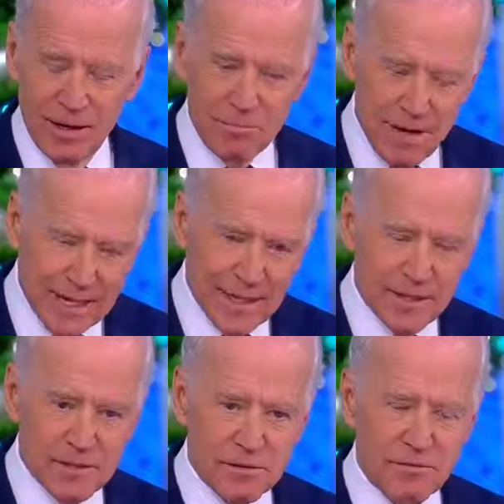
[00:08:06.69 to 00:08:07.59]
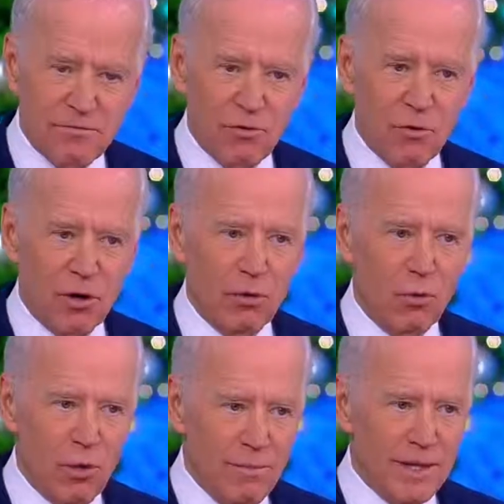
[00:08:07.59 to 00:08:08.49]
A mechanism for
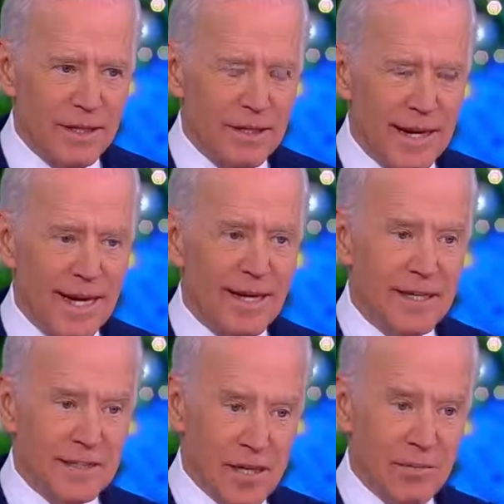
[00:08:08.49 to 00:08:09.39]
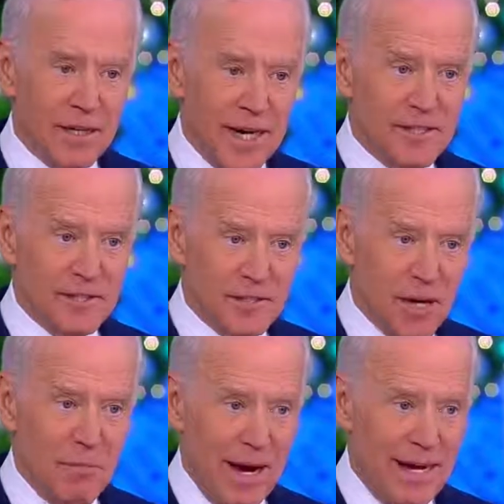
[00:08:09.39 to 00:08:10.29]
women, and in some cases
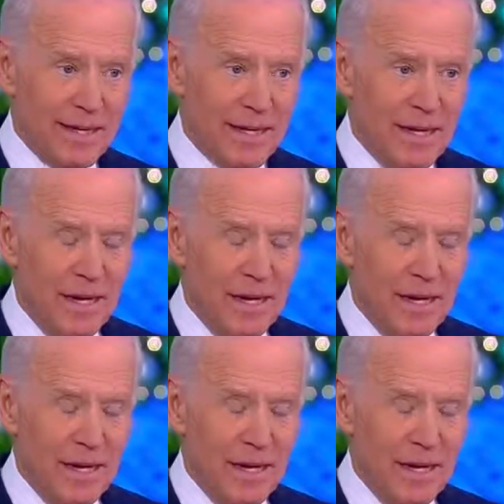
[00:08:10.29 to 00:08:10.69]
some men,